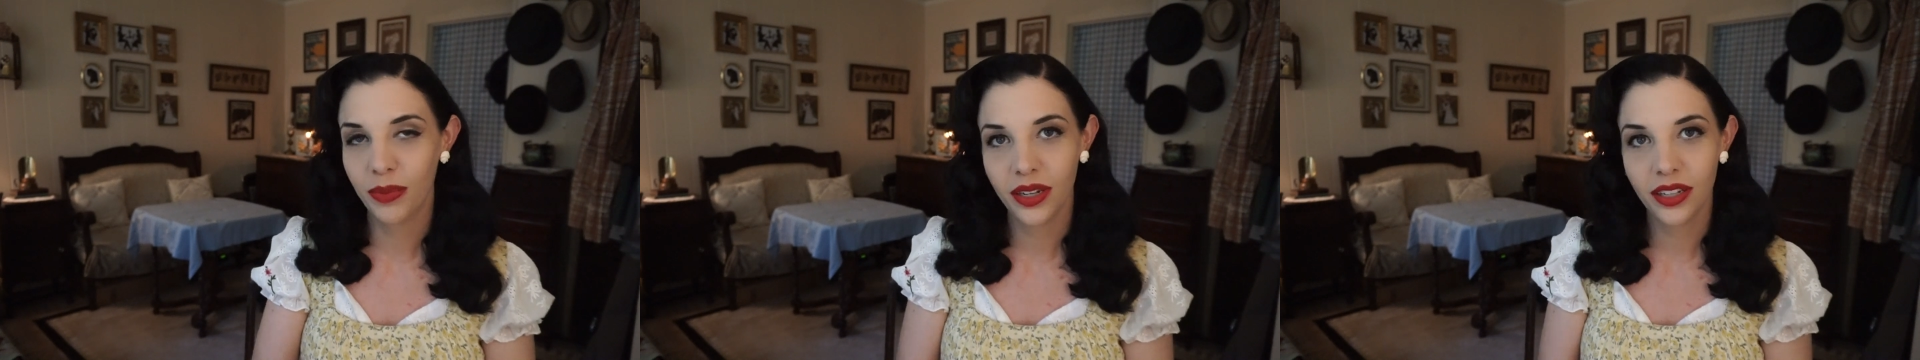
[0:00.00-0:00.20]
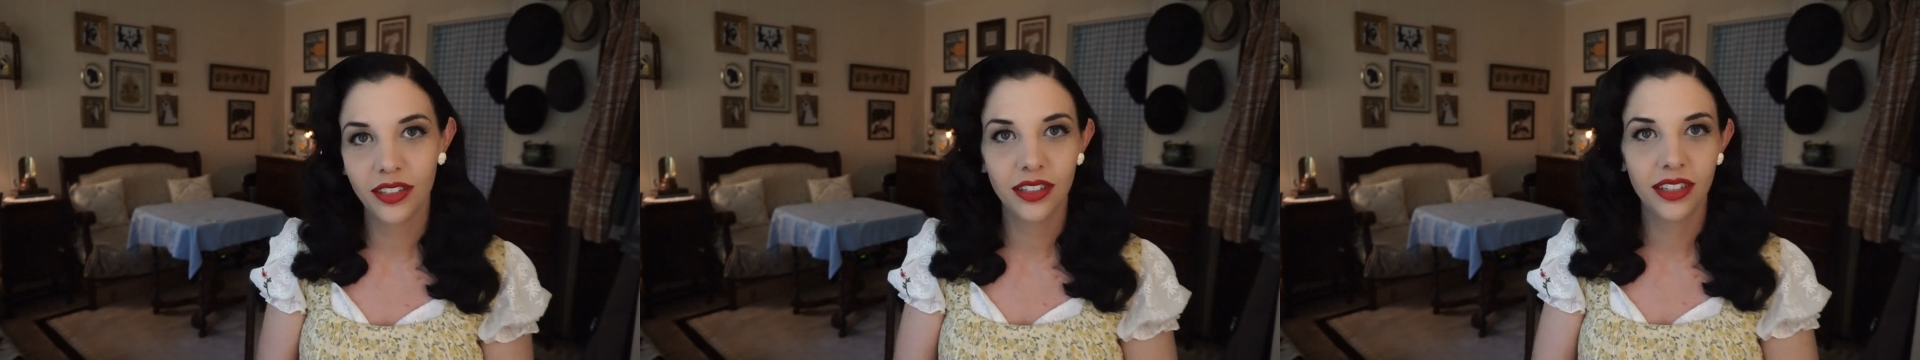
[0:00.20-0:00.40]

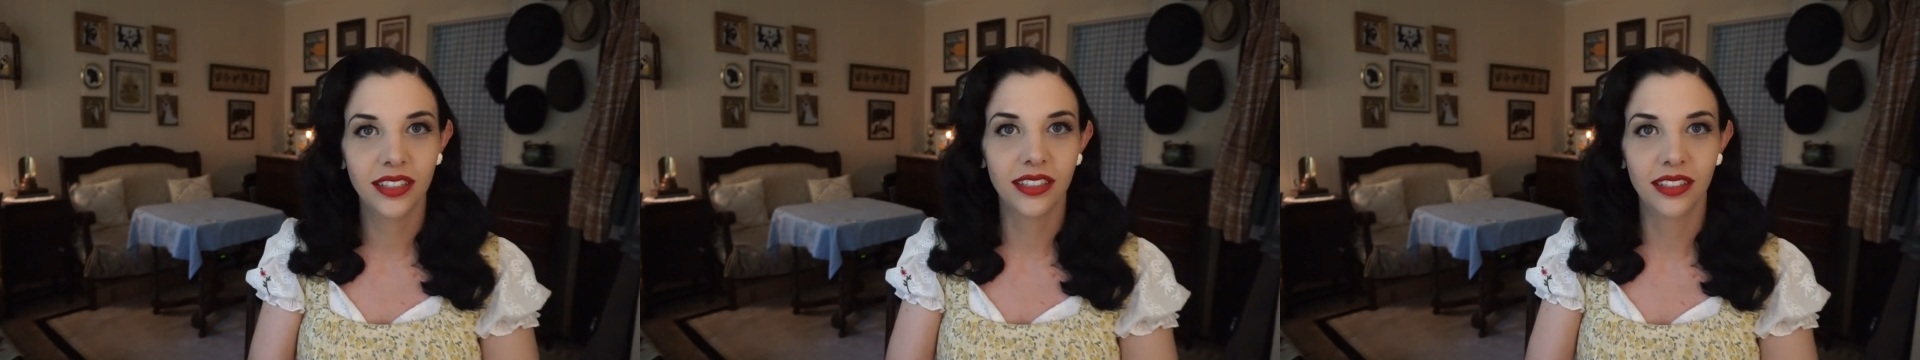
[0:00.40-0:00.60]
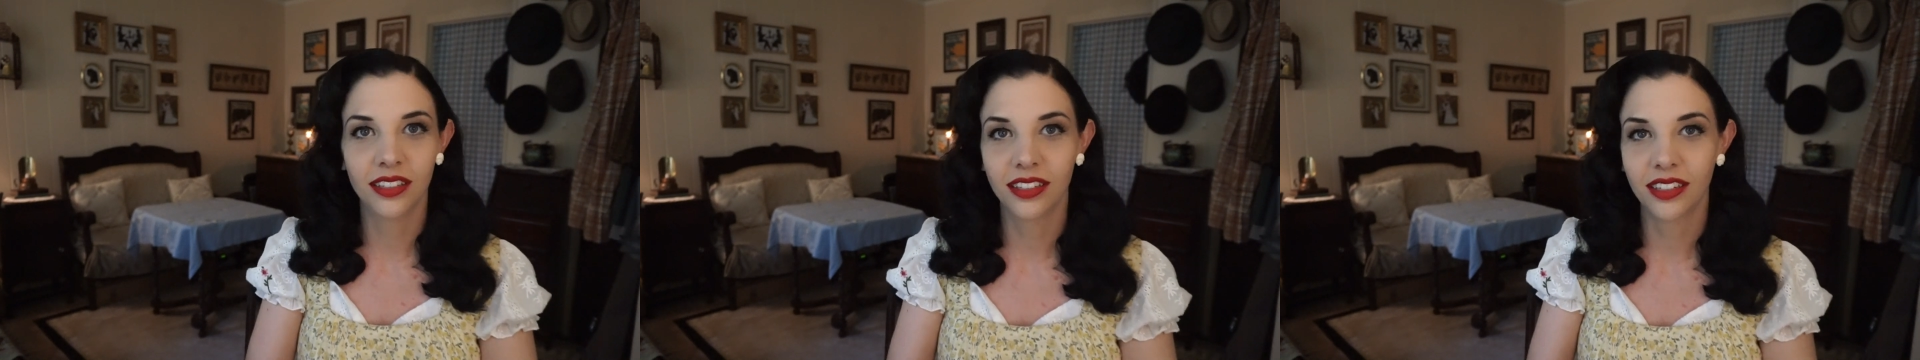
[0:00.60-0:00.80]
Pinterest,
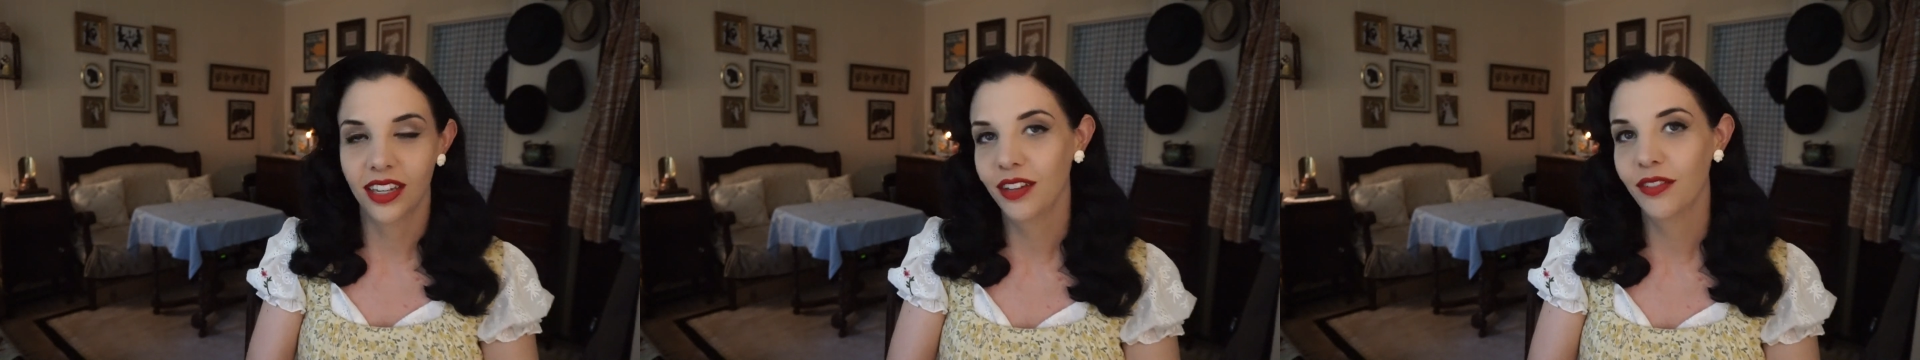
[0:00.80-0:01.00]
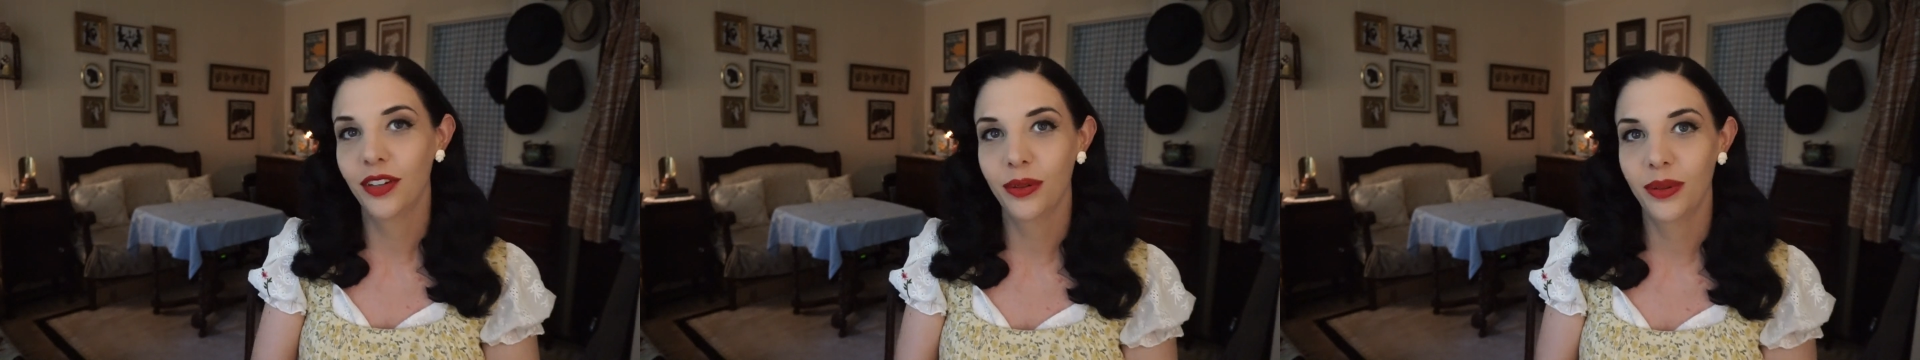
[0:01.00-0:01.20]
look
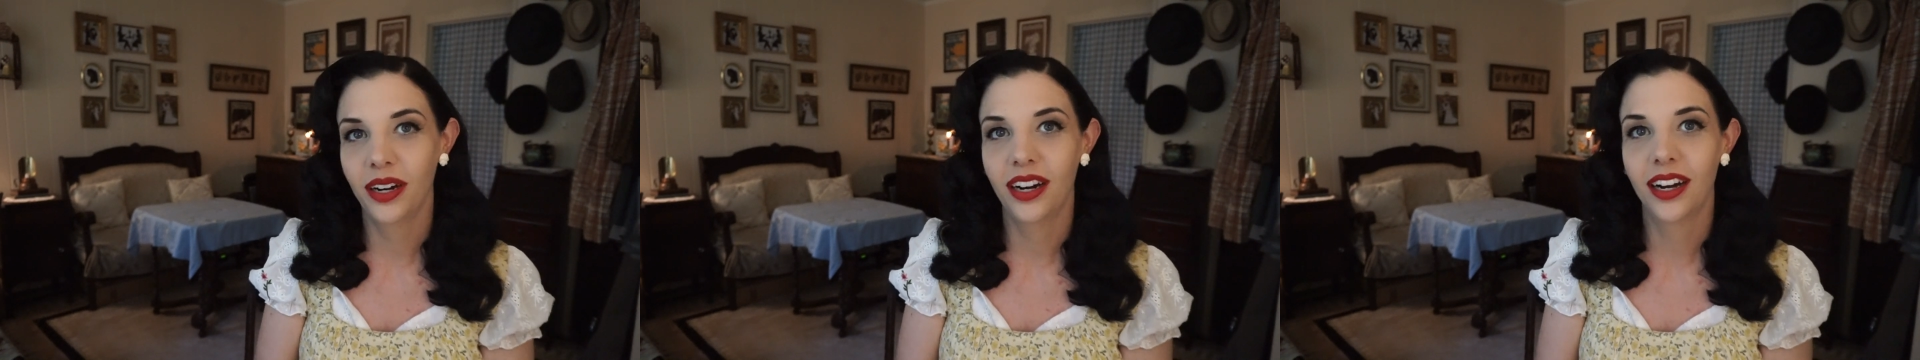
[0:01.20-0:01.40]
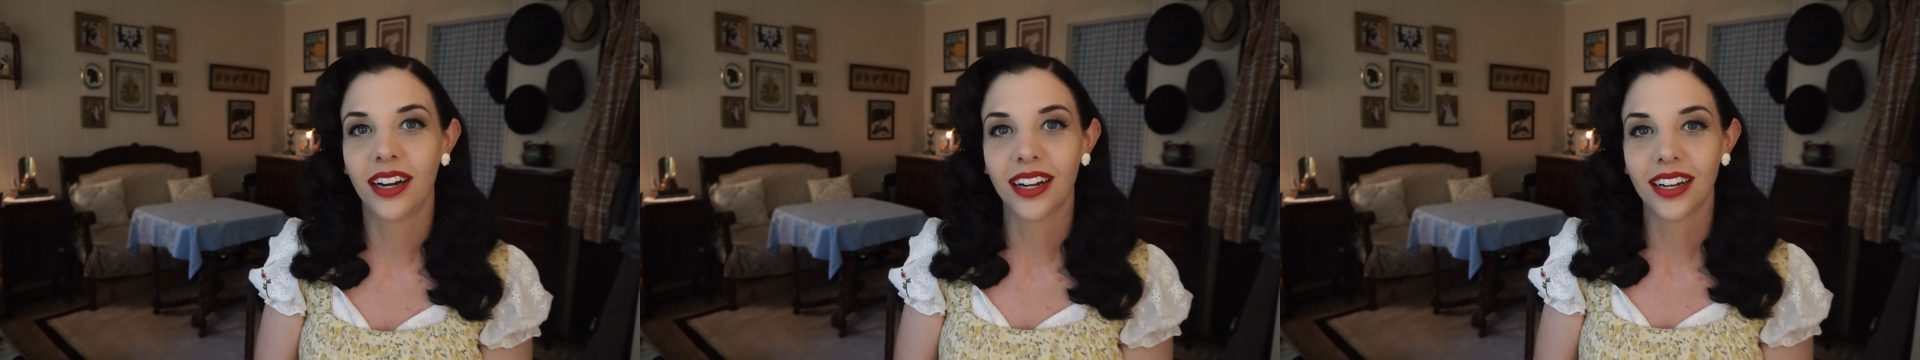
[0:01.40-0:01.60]

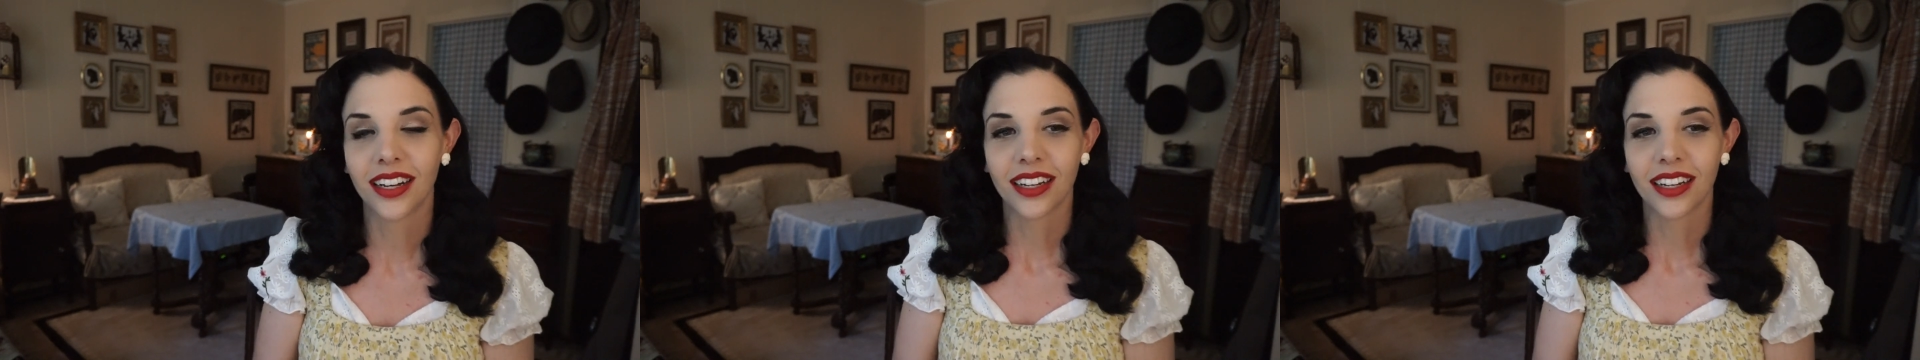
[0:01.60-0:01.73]
everywhere